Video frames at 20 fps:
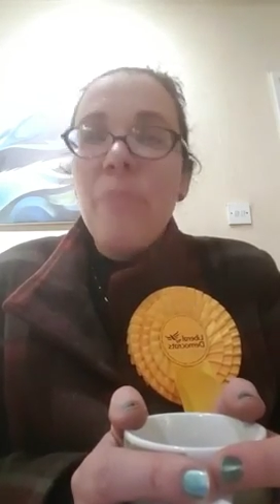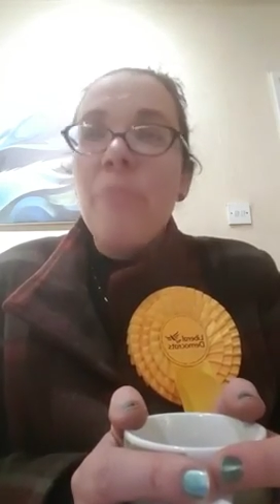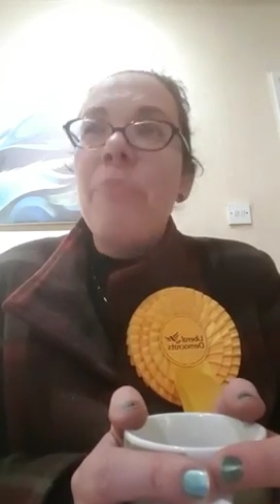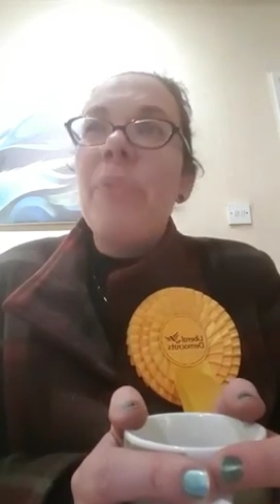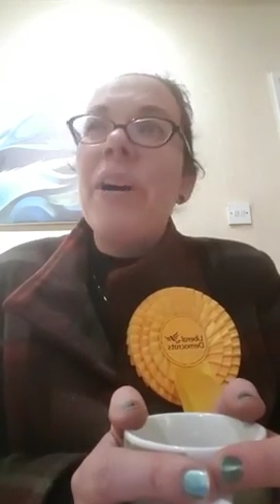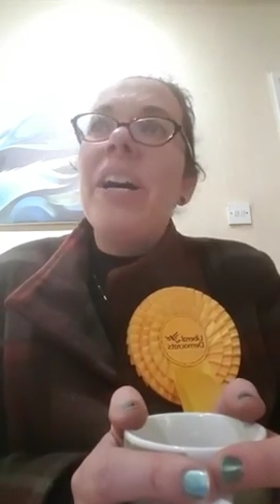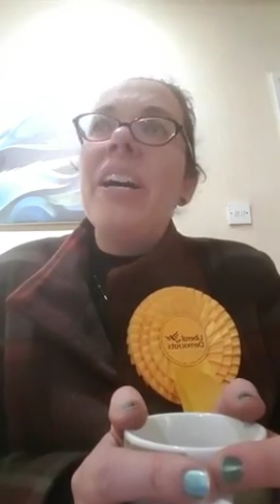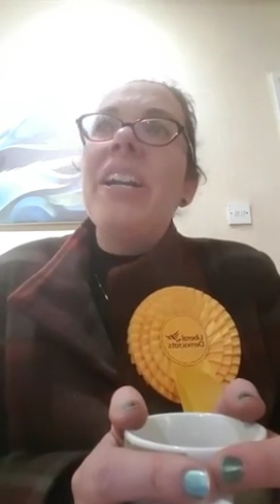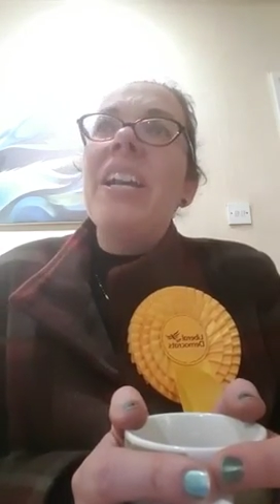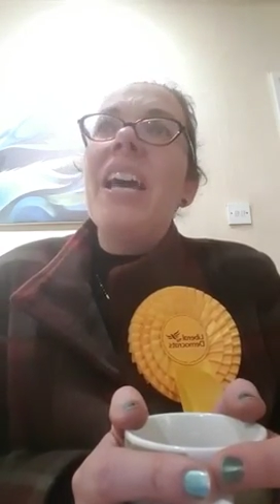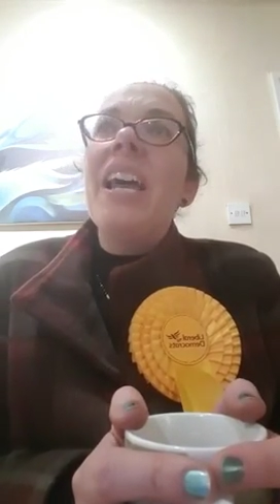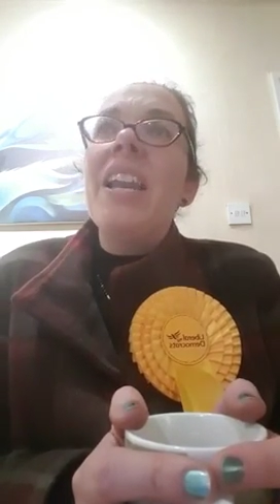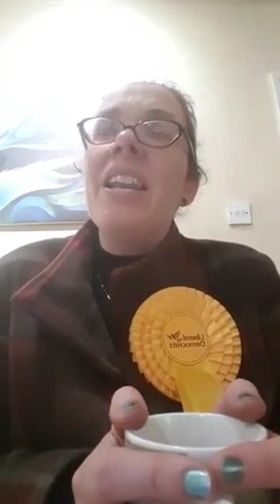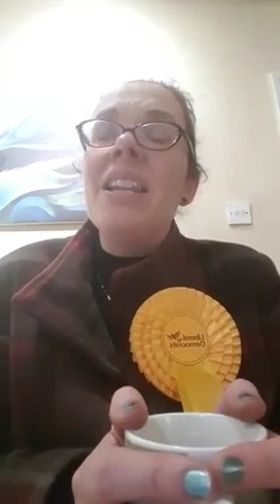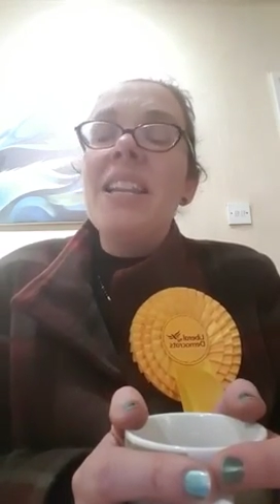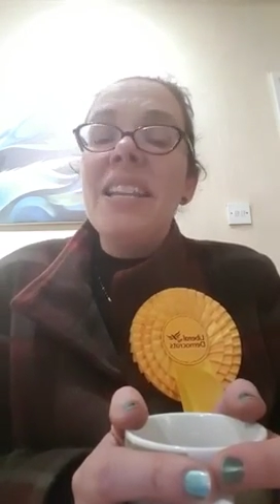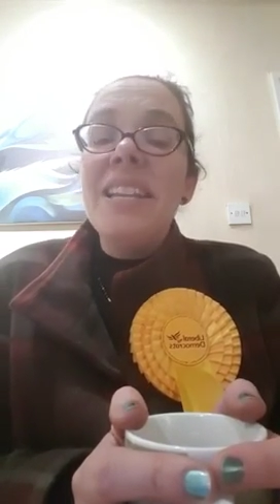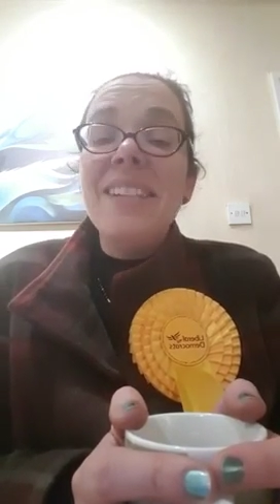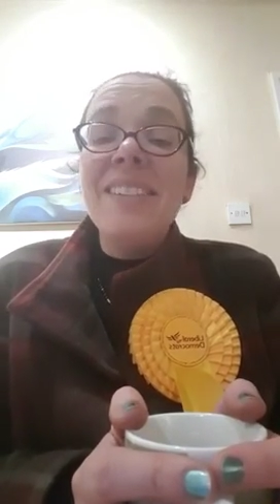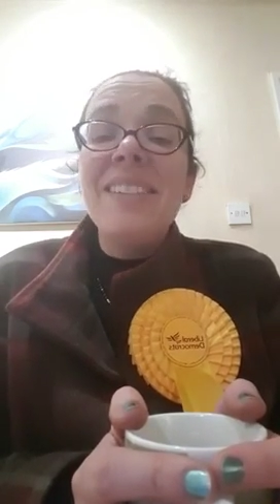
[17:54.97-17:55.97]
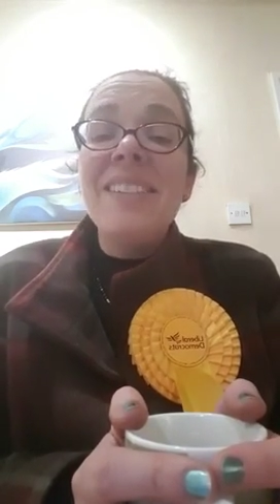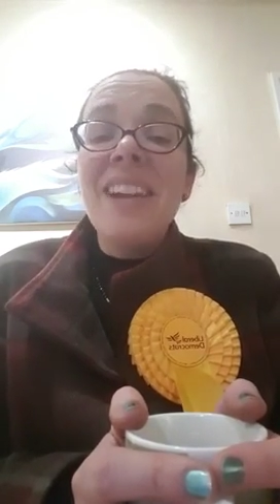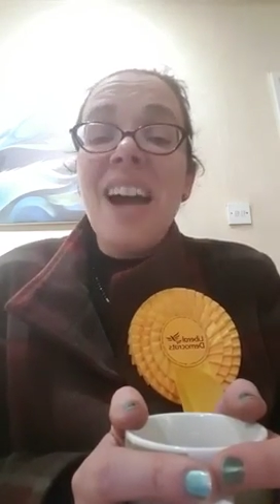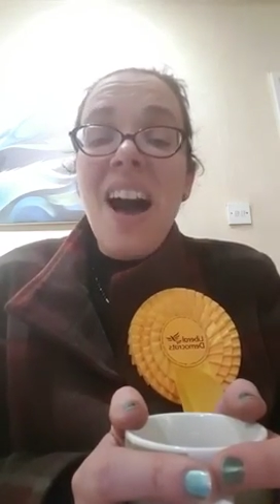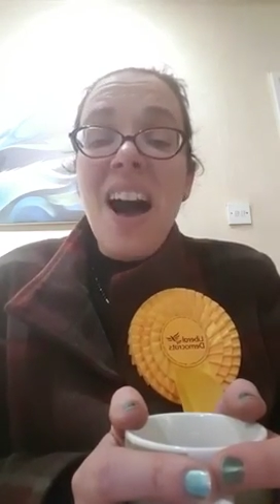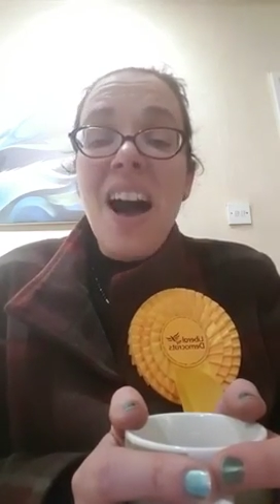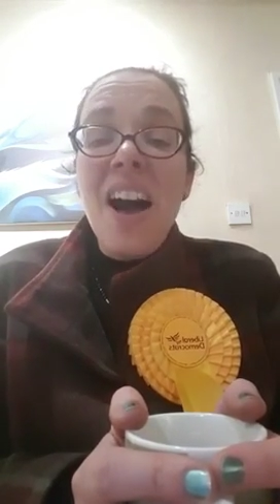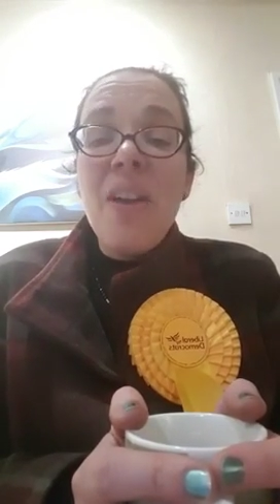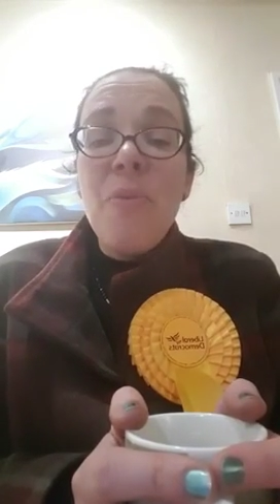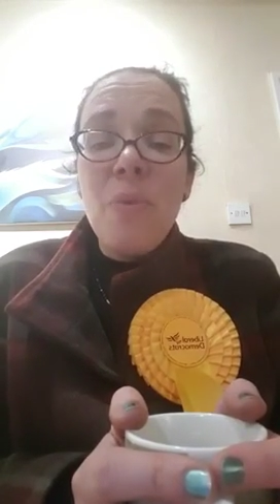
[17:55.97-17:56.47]
But at least
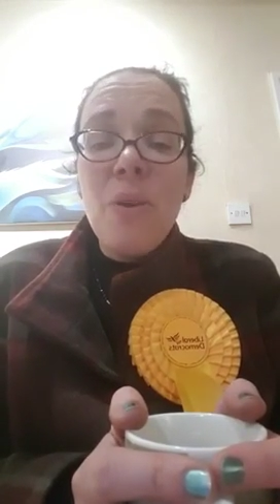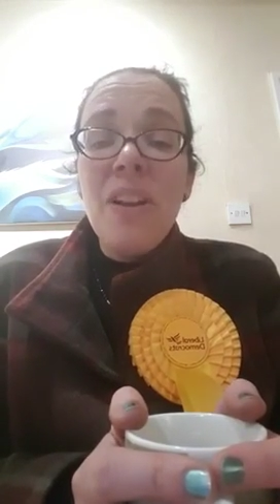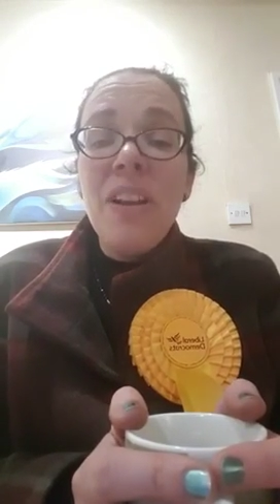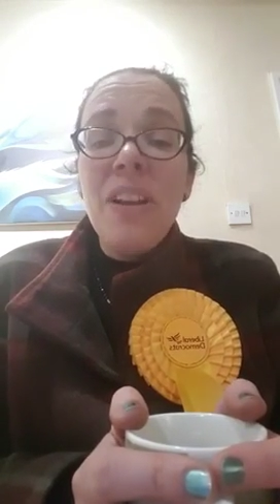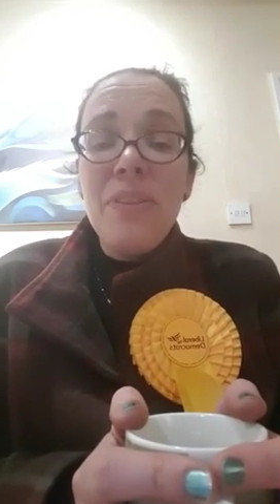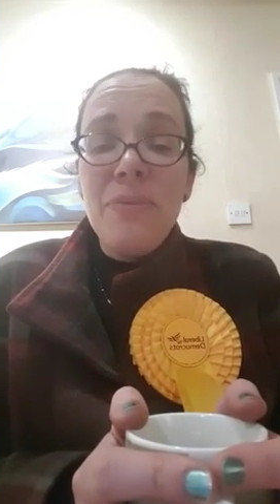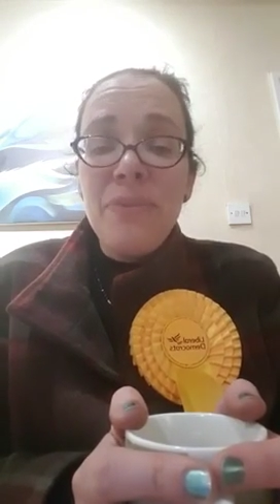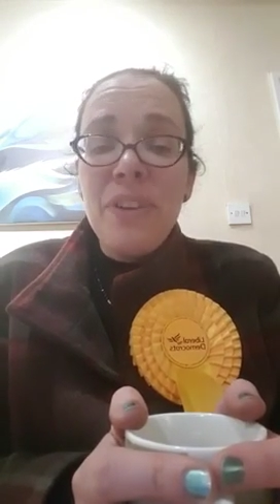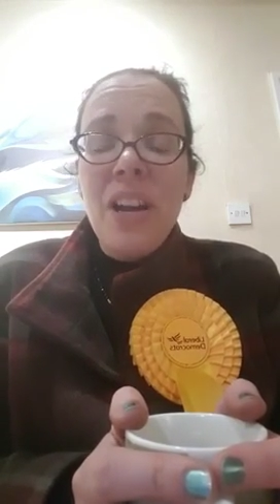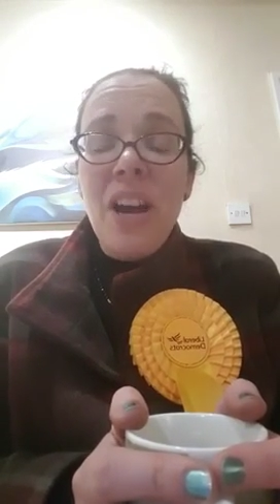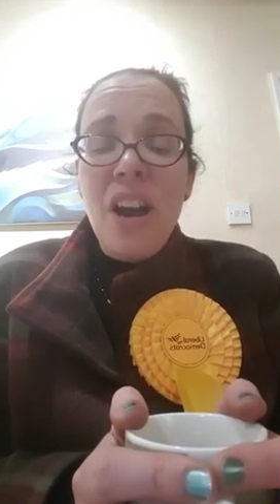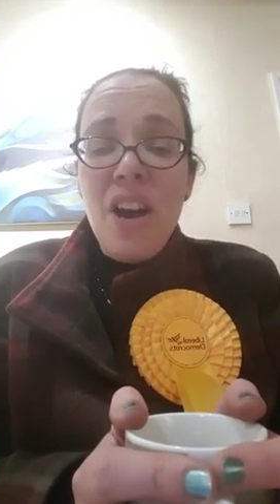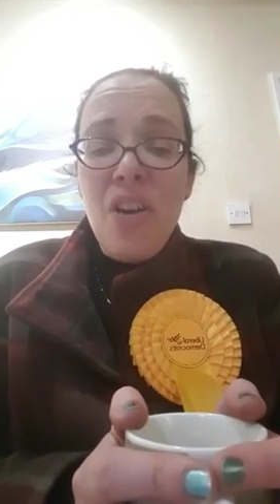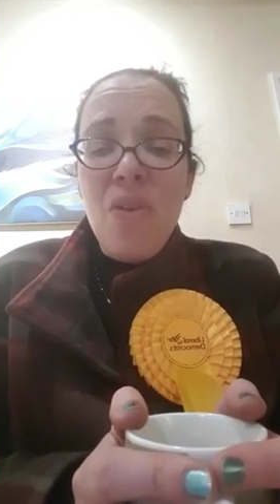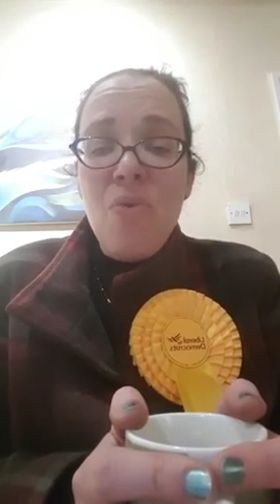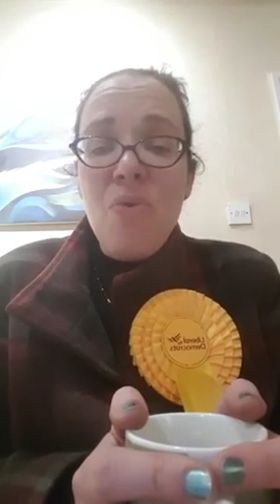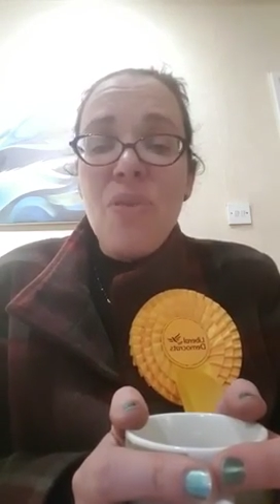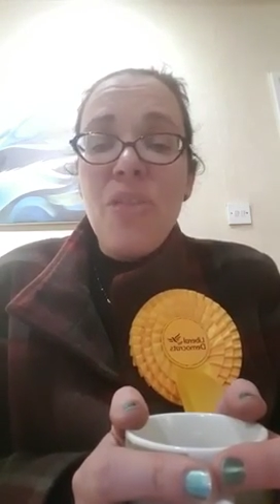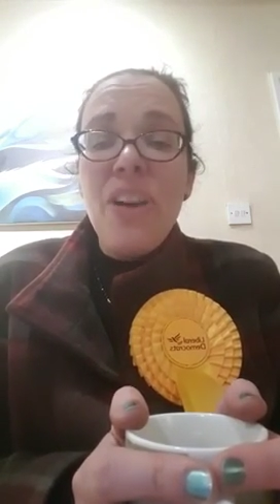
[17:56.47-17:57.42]
I will have known